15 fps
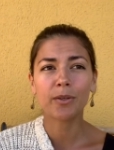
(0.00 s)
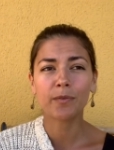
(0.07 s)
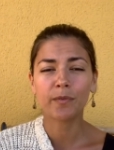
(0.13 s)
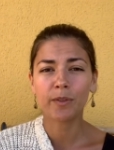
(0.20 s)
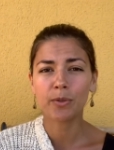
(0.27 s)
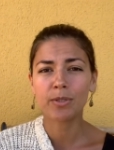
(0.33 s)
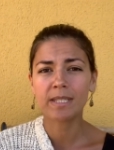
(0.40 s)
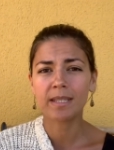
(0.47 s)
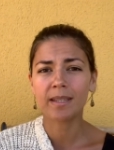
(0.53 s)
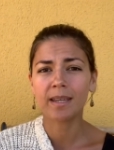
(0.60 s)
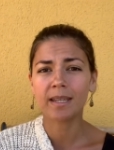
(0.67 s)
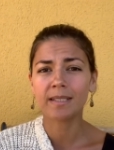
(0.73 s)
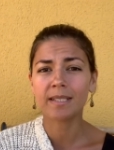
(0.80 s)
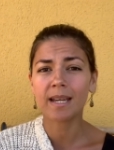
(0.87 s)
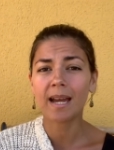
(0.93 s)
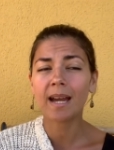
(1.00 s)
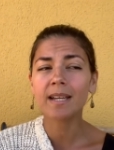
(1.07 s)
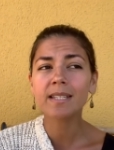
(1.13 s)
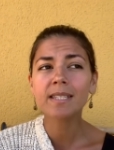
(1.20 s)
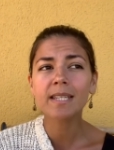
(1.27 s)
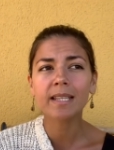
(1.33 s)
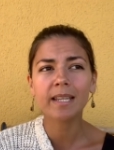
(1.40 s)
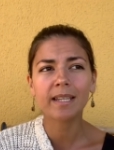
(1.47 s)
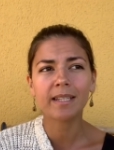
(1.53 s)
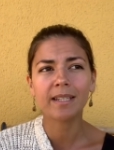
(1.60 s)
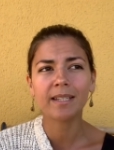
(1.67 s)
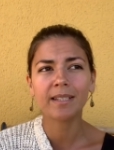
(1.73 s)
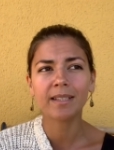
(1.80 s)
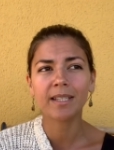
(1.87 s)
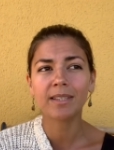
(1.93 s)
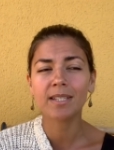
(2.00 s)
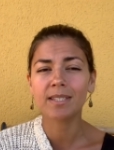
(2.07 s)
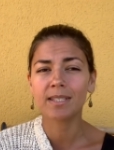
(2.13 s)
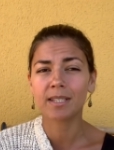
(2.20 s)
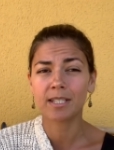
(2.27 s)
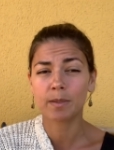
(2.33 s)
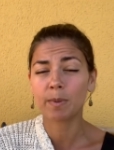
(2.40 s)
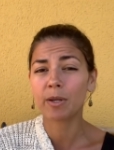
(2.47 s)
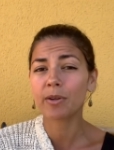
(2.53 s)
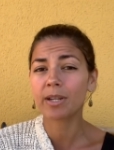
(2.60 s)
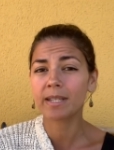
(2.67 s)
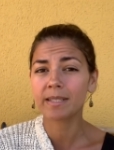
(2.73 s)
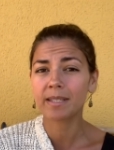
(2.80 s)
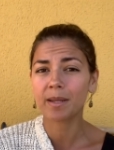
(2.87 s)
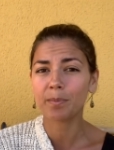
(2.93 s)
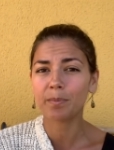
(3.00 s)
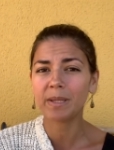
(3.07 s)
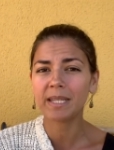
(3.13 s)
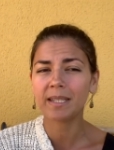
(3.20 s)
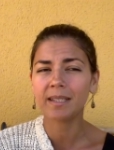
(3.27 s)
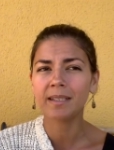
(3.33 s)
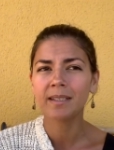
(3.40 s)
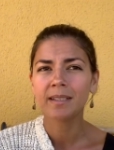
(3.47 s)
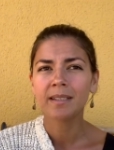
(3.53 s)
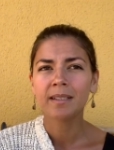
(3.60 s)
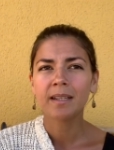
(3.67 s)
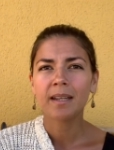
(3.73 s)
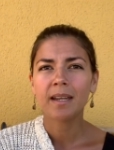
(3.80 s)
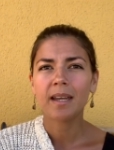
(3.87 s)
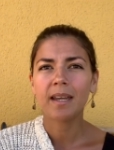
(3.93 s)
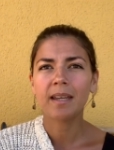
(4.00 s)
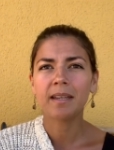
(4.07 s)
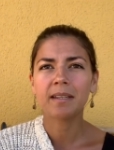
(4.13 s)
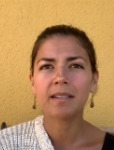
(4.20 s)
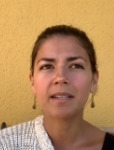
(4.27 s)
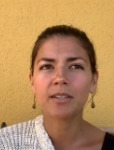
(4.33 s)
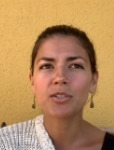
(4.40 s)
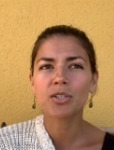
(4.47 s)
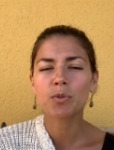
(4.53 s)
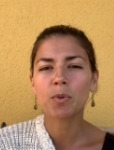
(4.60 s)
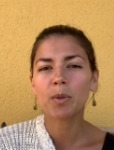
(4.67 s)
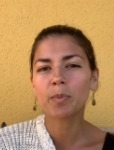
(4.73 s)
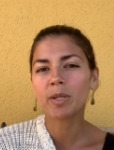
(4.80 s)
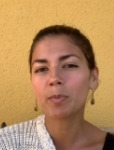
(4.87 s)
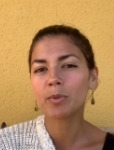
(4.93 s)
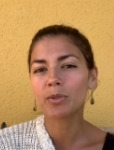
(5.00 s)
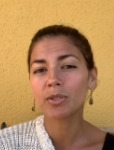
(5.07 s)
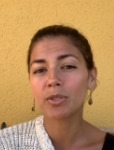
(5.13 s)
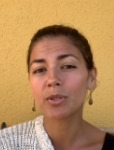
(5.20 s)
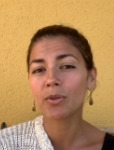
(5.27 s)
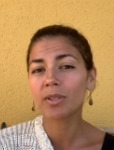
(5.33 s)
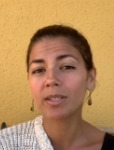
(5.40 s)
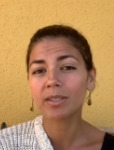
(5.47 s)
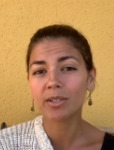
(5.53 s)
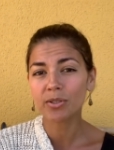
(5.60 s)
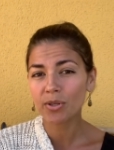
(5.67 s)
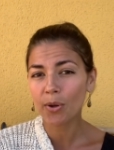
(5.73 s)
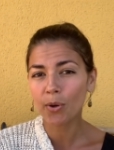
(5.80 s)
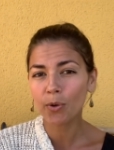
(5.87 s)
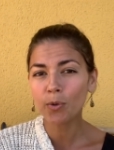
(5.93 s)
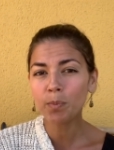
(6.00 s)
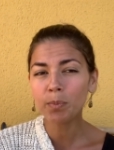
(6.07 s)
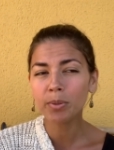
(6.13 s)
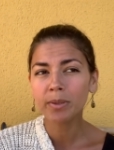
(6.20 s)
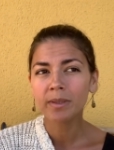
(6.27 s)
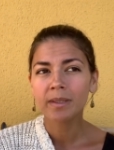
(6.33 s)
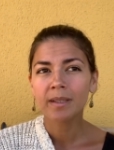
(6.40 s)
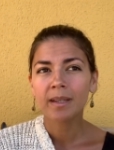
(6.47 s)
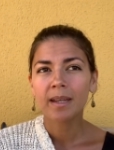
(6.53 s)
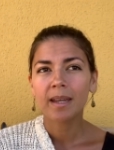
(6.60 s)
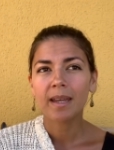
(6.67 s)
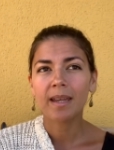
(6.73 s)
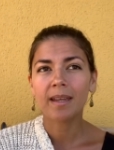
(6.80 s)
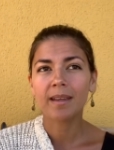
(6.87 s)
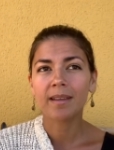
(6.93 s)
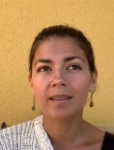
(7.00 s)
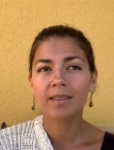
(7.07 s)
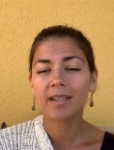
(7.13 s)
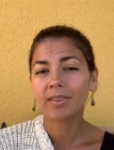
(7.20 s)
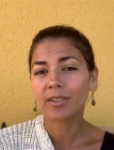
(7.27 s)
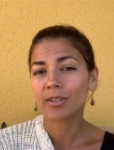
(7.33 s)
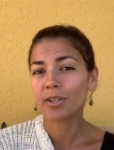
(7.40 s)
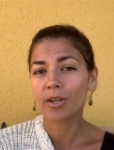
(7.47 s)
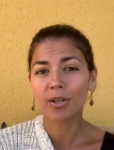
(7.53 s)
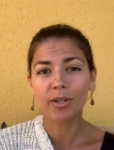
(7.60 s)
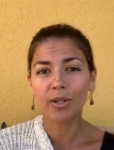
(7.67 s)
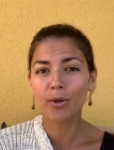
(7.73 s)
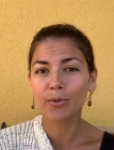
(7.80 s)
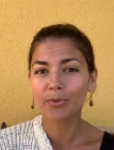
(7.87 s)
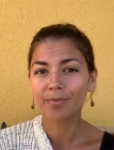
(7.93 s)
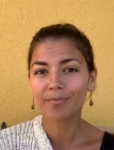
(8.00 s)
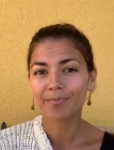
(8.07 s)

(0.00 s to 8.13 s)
confusing, and isolating that this experience can be. And I just want people to know that there's hope and that they're not alone.